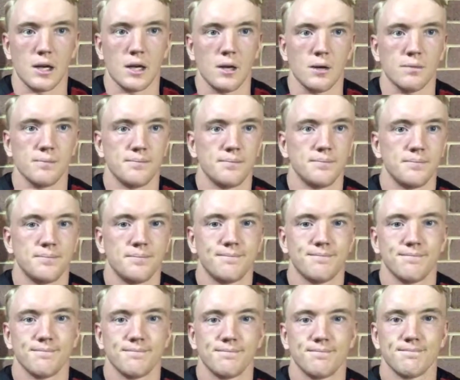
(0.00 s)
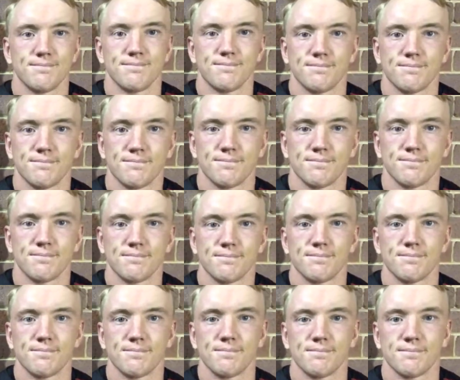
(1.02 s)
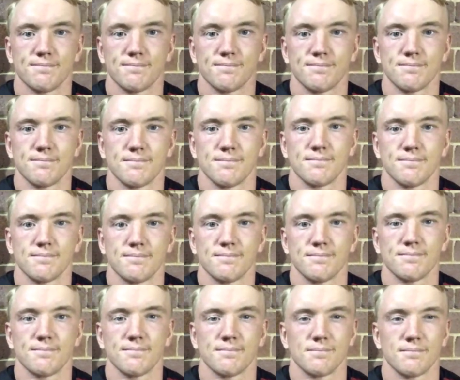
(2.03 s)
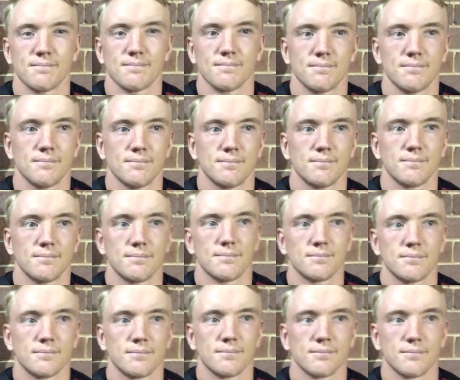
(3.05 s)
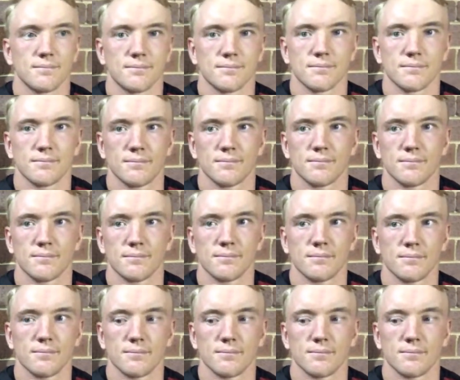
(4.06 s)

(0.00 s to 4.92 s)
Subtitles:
The person shown says nothing.